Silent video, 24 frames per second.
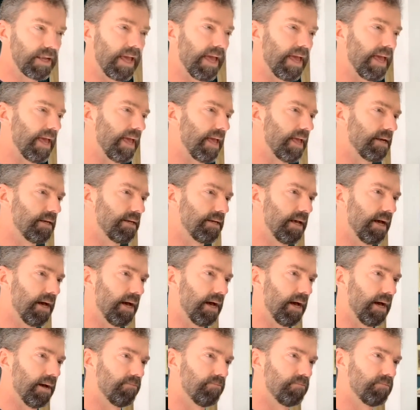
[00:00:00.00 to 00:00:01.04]
and
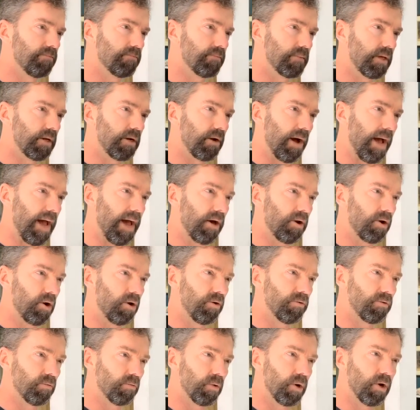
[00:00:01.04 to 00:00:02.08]
out
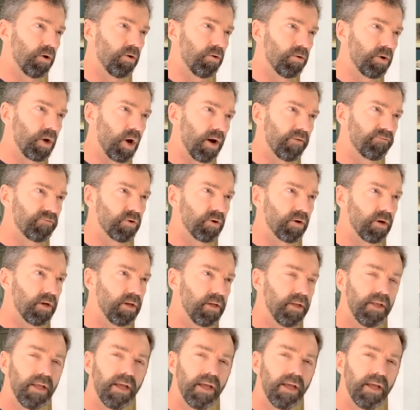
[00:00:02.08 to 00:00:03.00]
on the road after